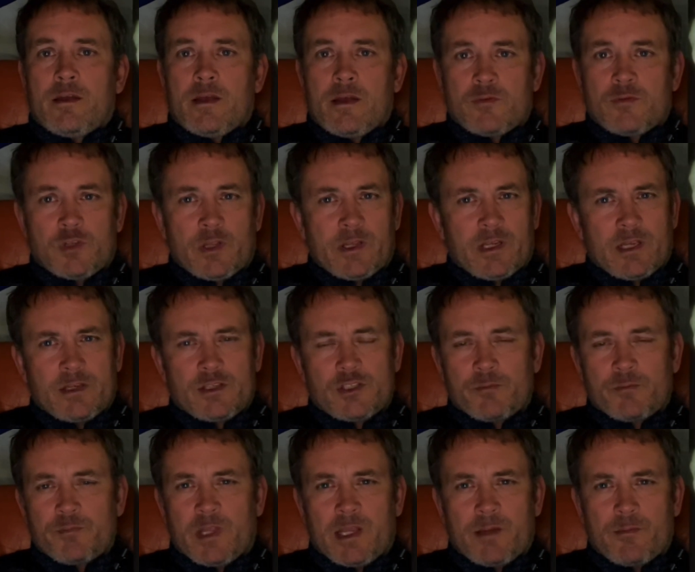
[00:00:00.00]
it was like it's
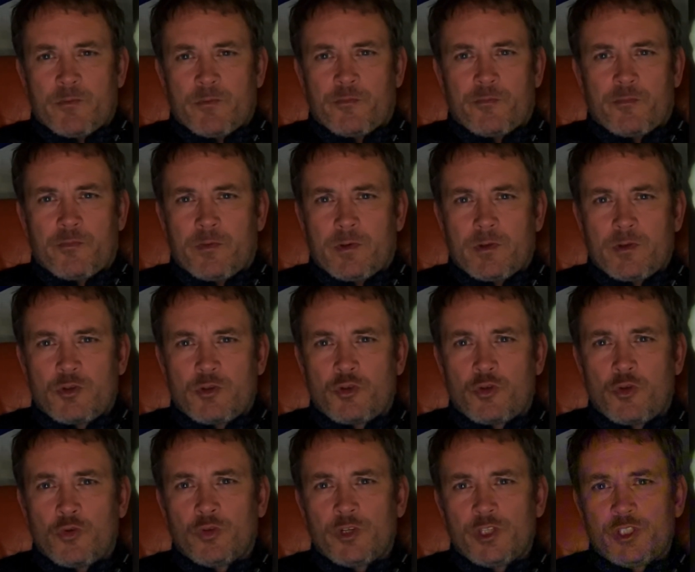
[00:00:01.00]
some type of
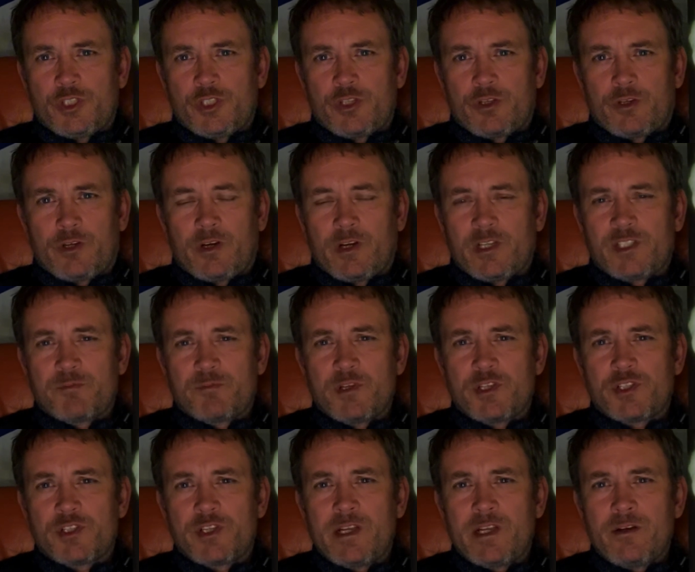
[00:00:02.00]
ghoulish Christmas
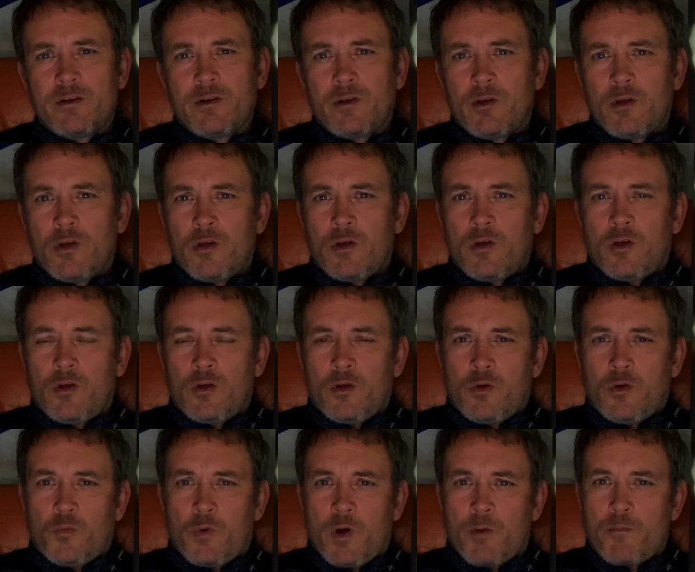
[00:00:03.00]
scene
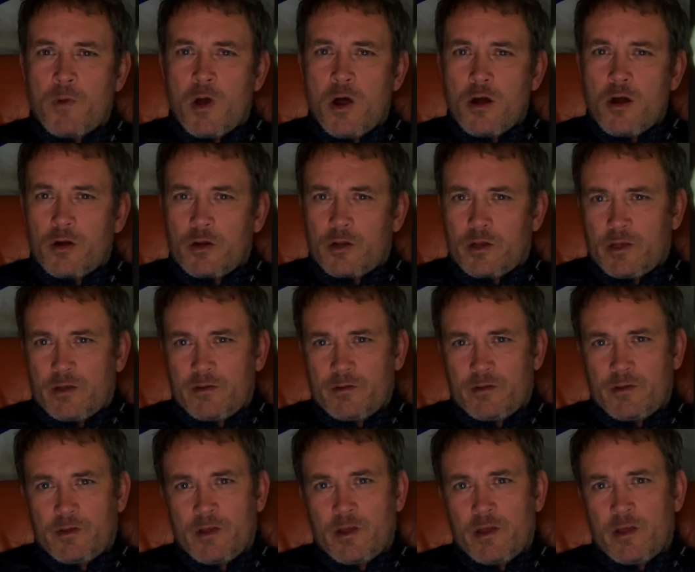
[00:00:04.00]
where Mark,
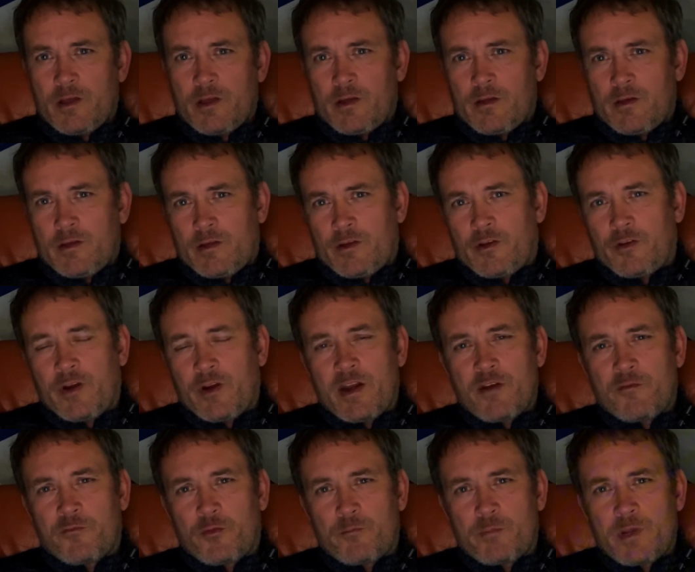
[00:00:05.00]

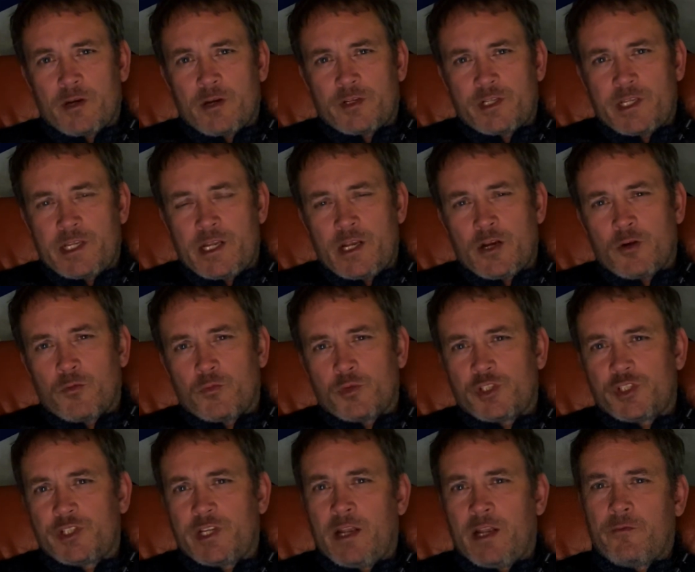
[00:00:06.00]
grinning from ear to ear, was
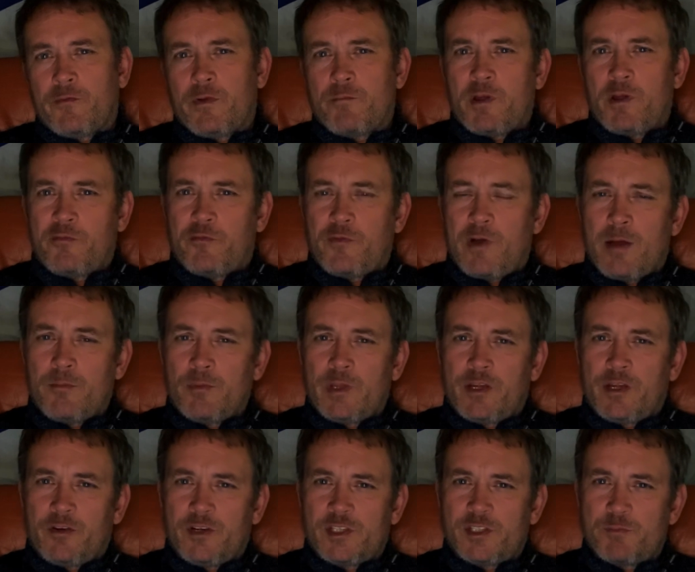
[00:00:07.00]
serving my family
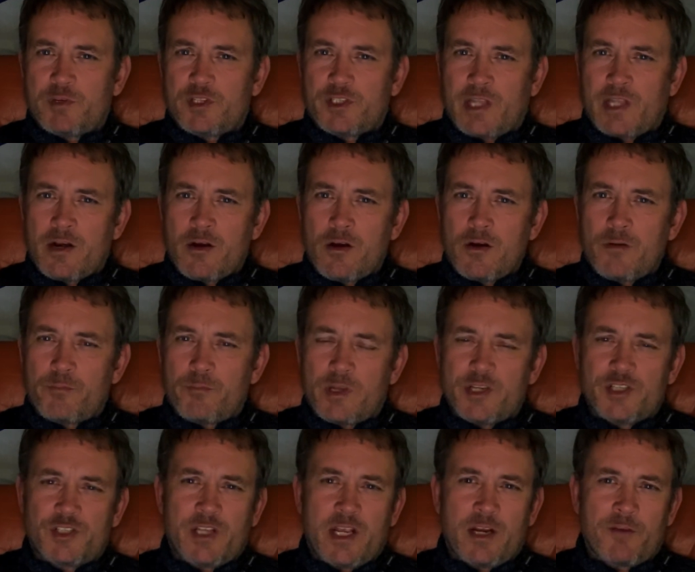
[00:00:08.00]
Christmas dinner, but
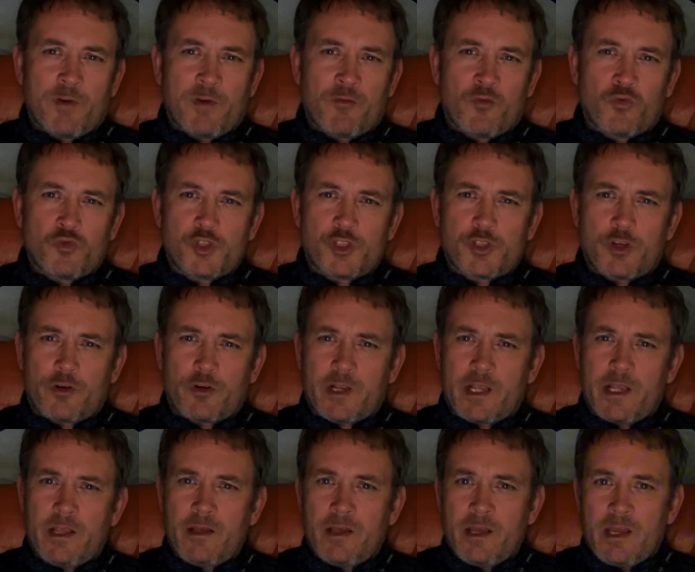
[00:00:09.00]
instead of a roast
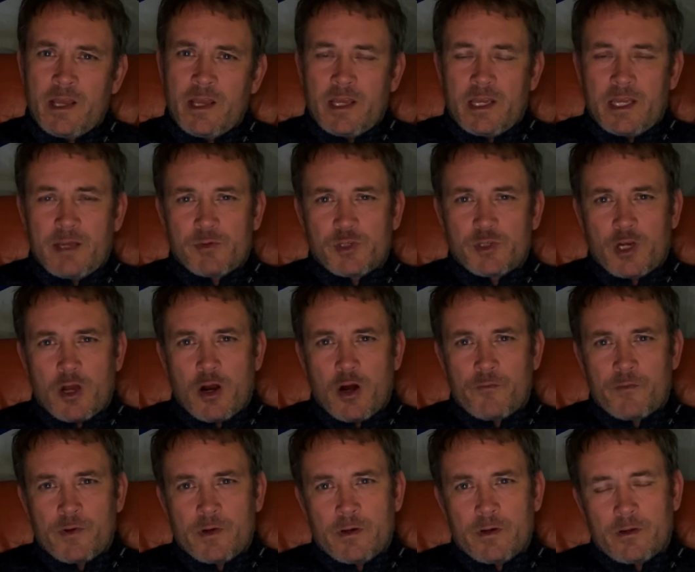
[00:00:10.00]
turkey, he was
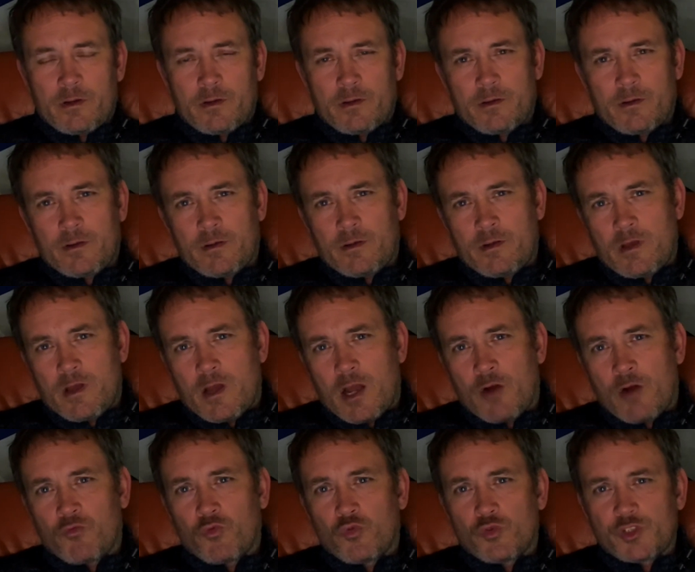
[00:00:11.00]
carving
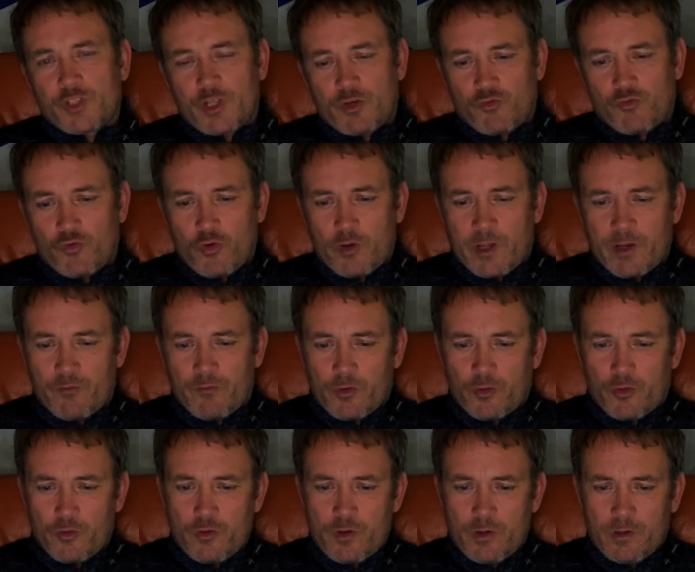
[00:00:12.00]
a roasted Rocky
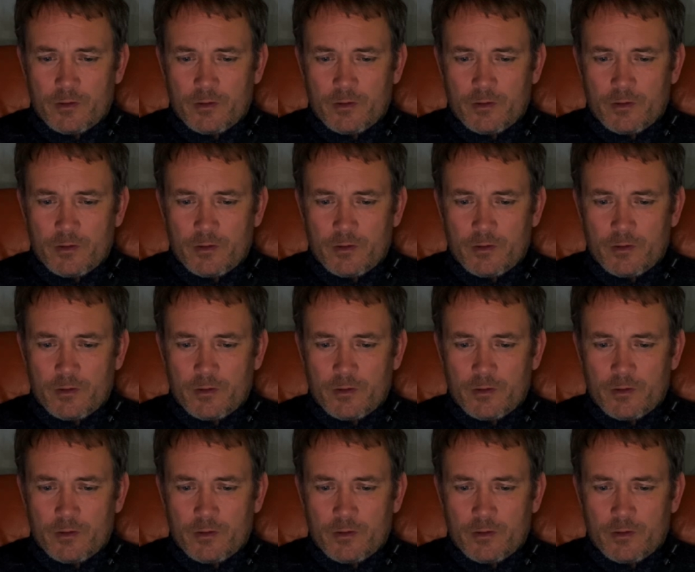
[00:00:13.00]
Raccoon.